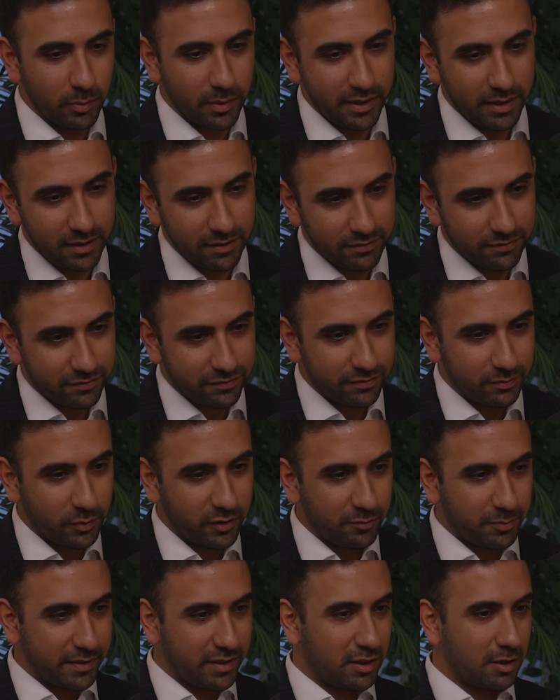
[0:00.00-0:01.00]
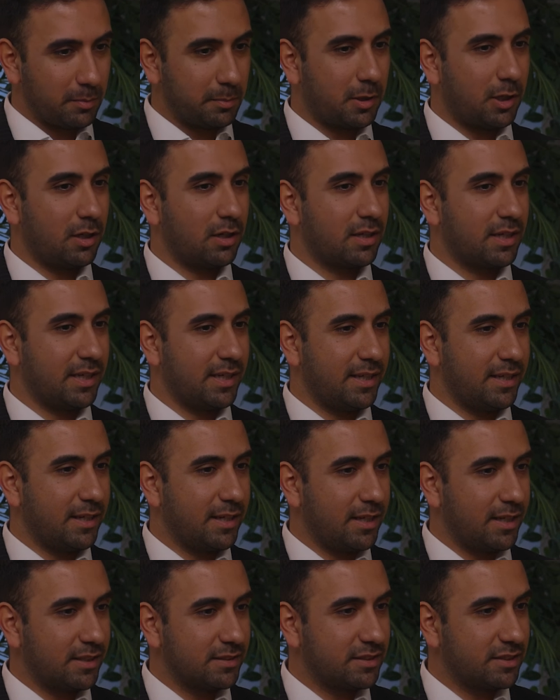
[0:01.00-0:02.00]
we've we've been in the market
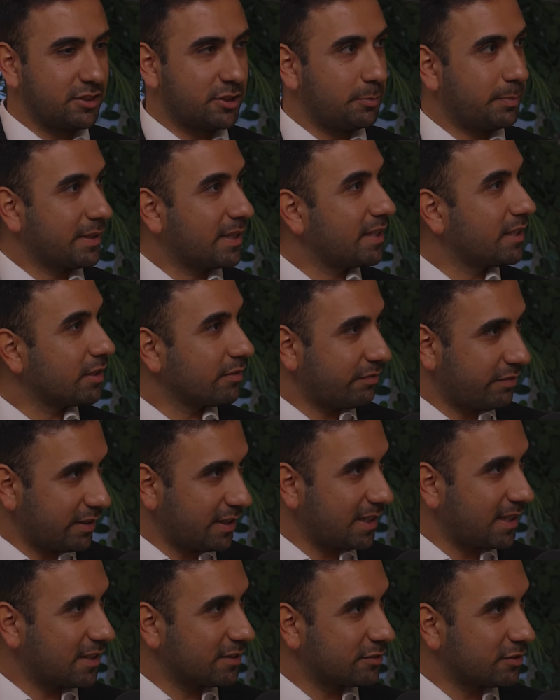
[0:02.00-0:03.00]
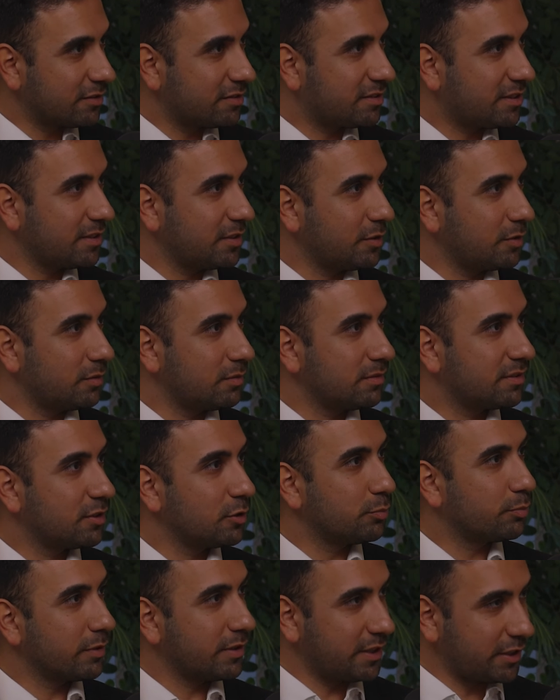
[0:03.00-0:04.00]
uh, since the beginning of the year, so still
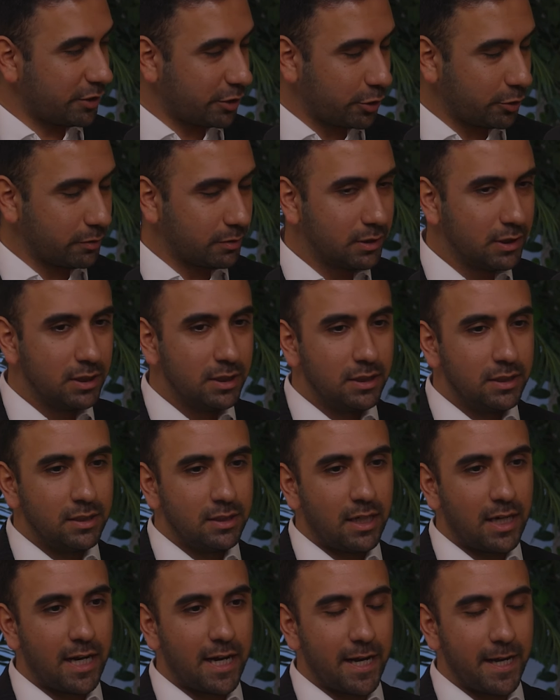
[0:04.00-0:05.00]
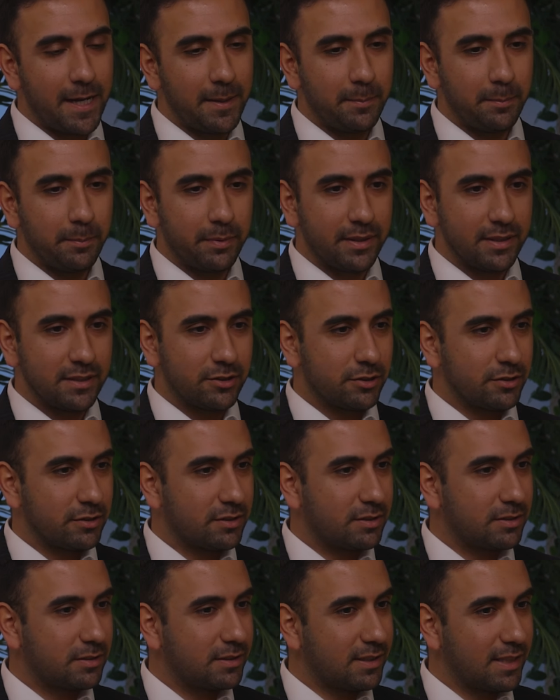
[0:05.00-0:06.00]
still pretty new, um, but it's
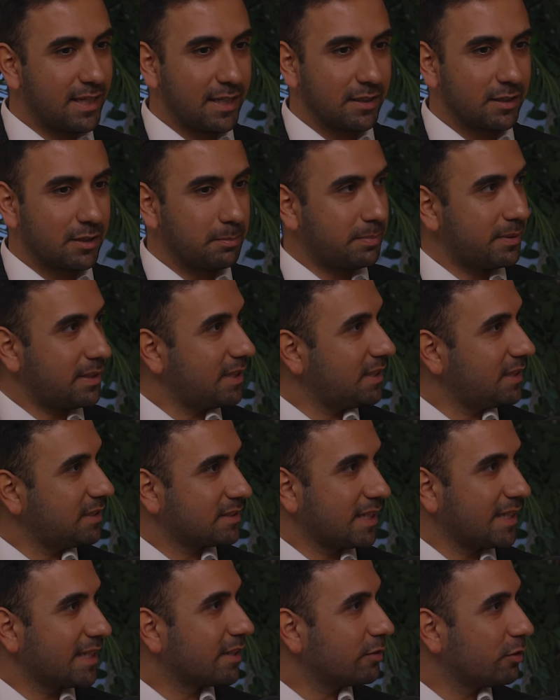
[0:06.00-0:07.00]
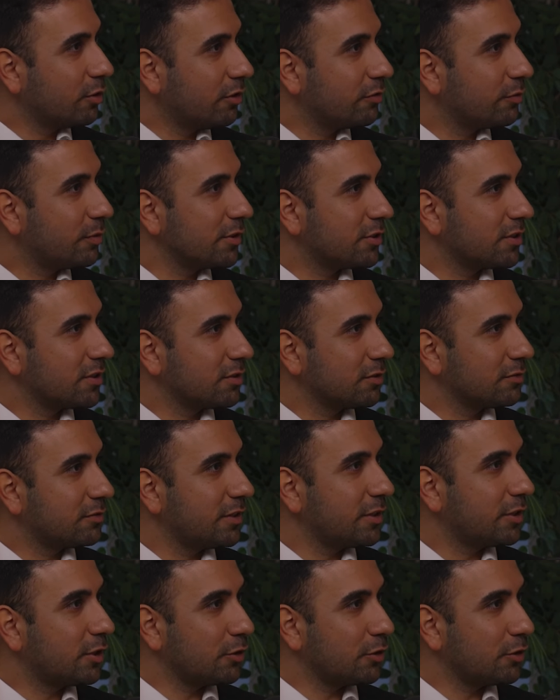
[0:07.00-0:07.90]
just yeah completely taken off, which is obviously